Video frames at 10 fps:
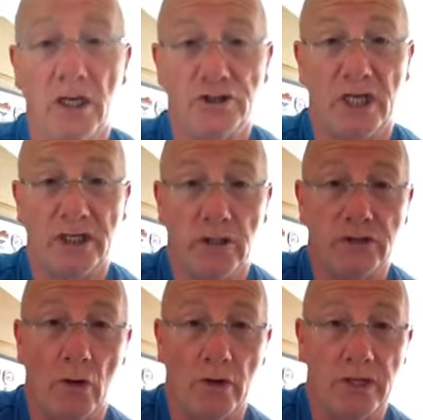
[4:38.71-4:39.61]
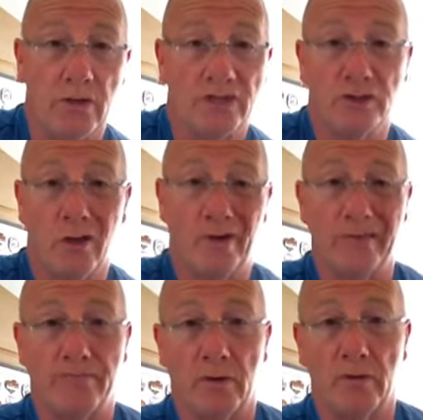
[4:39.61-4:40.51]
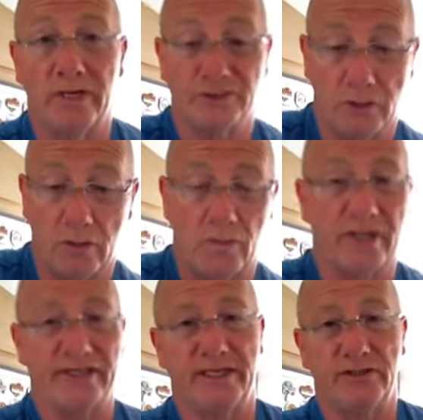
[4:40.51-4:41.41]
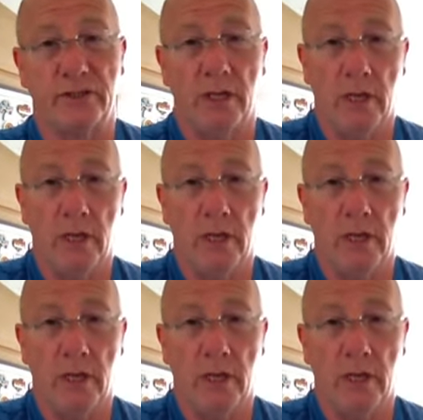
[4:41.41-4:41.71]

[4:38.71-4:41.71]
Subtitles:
Say you're a guy who hasn't got a bait boat and hasn't got one of these,